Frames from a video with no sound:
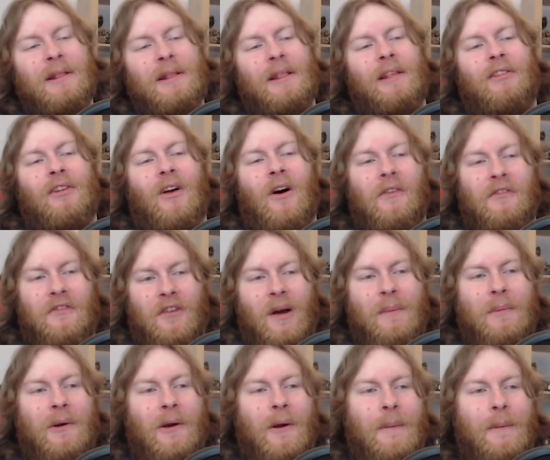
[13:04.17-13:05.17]
this all
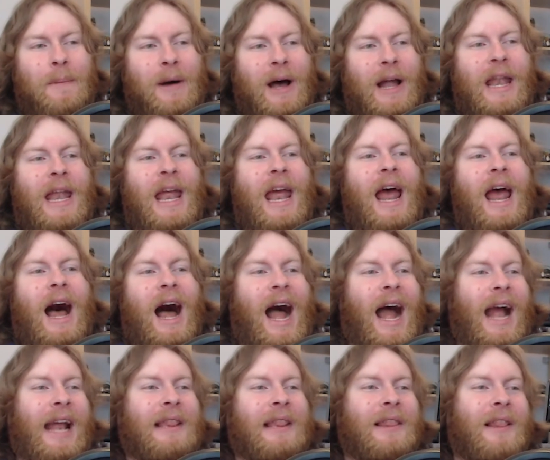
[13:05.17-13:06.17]
from her, but
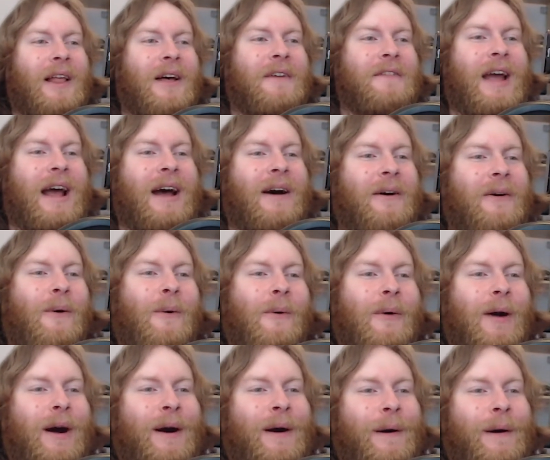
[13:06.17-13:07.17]
I love how,
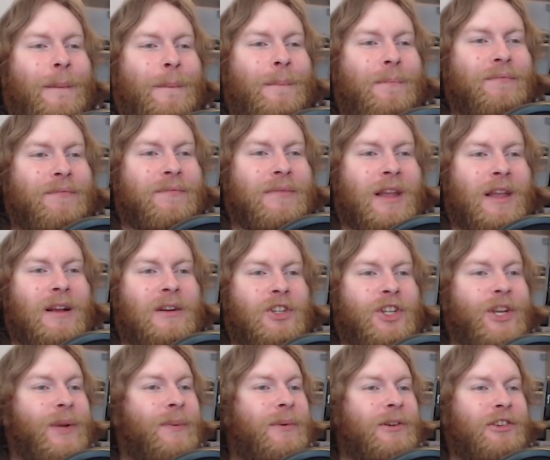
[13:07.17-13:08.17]
um,
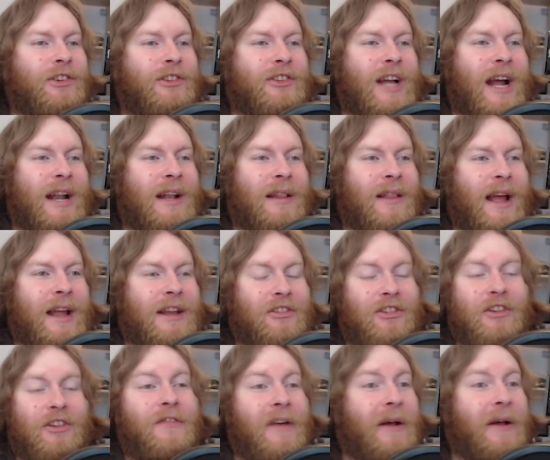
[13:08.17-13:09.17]
she was just kind of like
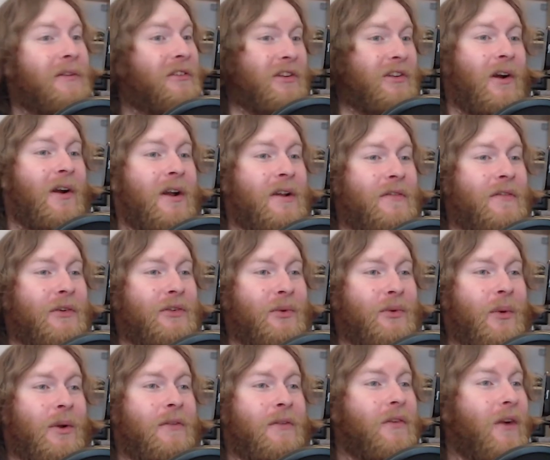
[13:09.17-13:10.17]
she felt sorry for
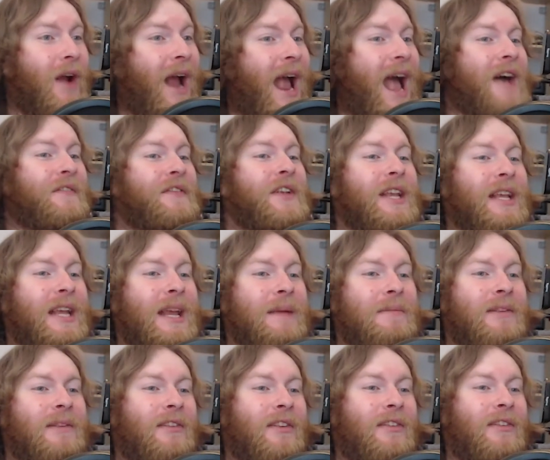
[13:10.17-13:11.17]
Jordan for having to
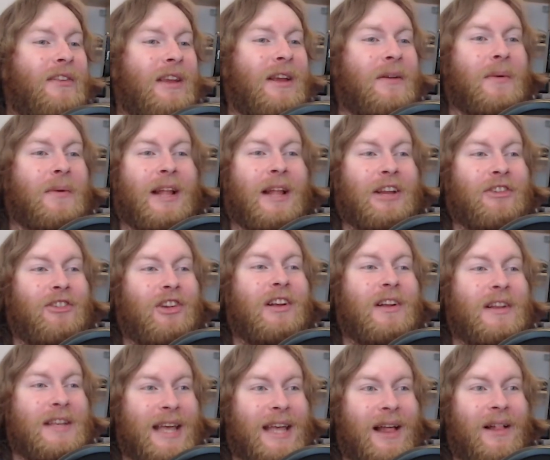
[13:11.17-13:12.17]
keep this a secret. Like she
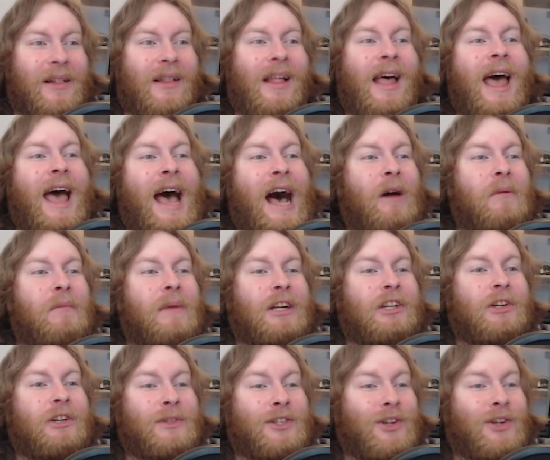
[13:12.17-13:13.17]
could tell how
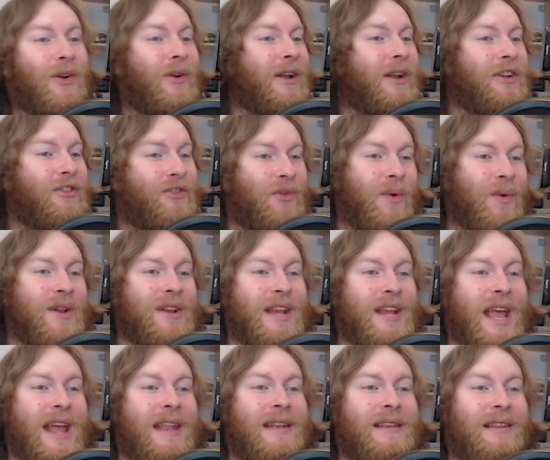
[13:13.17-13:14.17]
much it was hurting Jordan
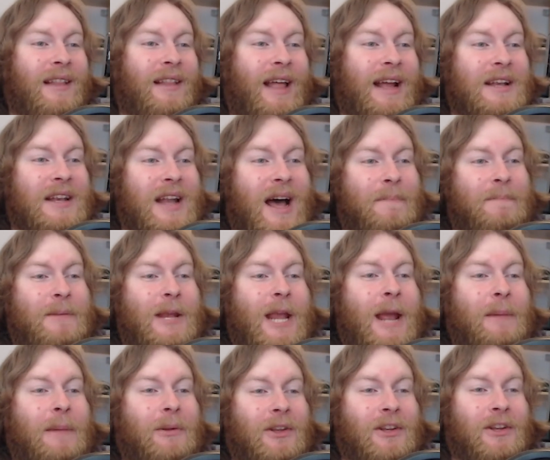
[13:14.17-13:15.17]
Kent to like not
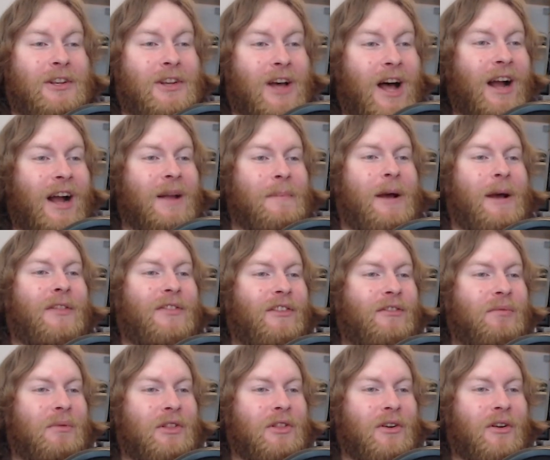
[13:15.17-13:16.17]
be able to talk about
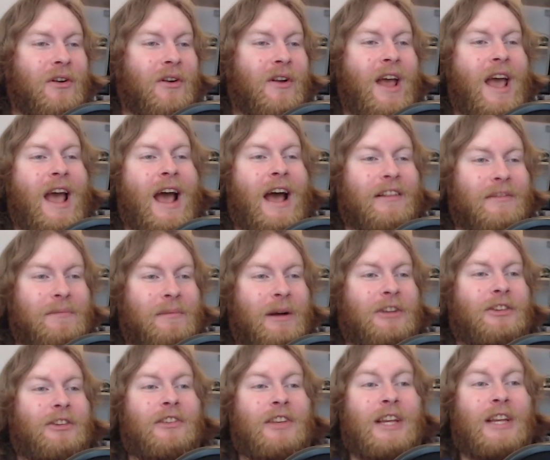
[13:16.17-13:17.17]
this with her as
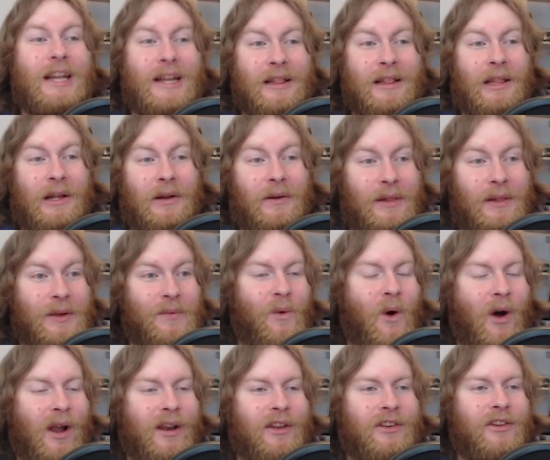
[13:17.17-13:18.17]
much as he clearly
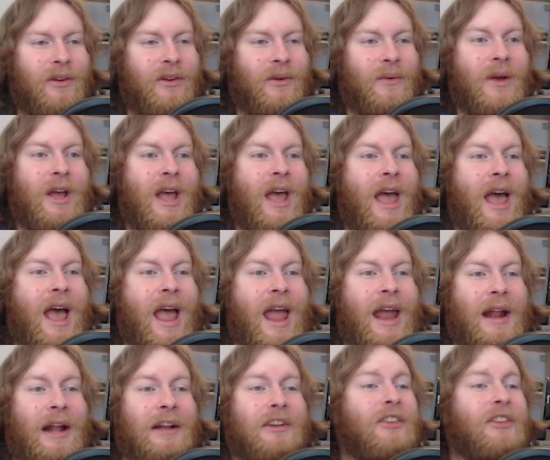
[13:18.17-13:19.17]
wanted to
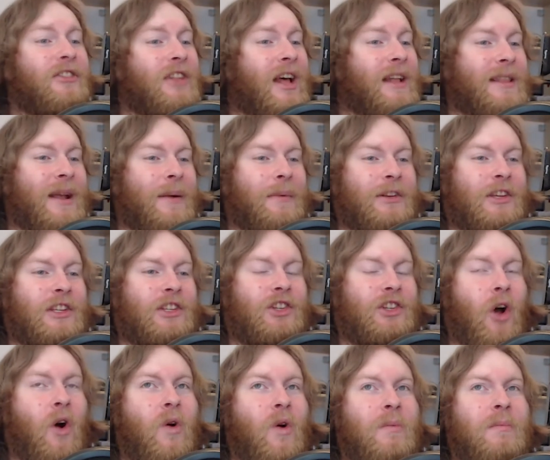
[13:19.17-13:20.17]
and I just thought that was
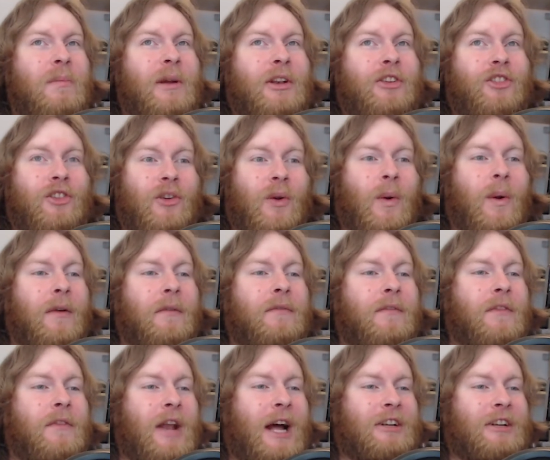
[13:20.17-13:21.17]
so mature
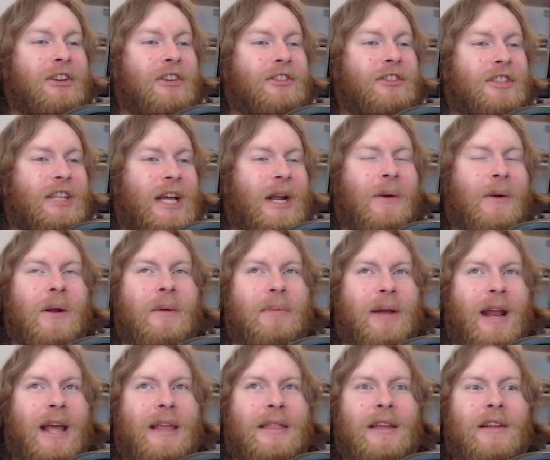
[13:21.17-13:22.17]
of not just Sarah,
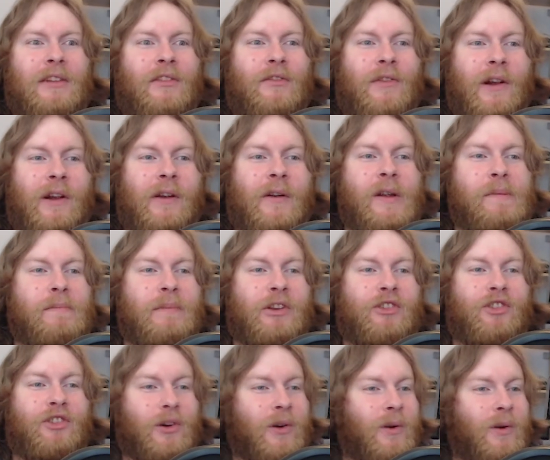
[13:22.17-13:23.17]
but I think it's very
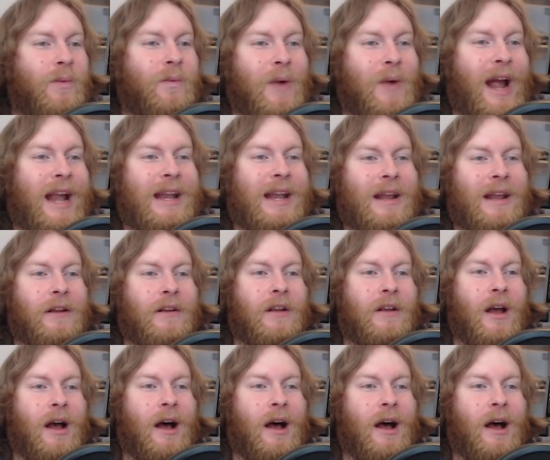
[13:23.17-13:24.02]
mature writing.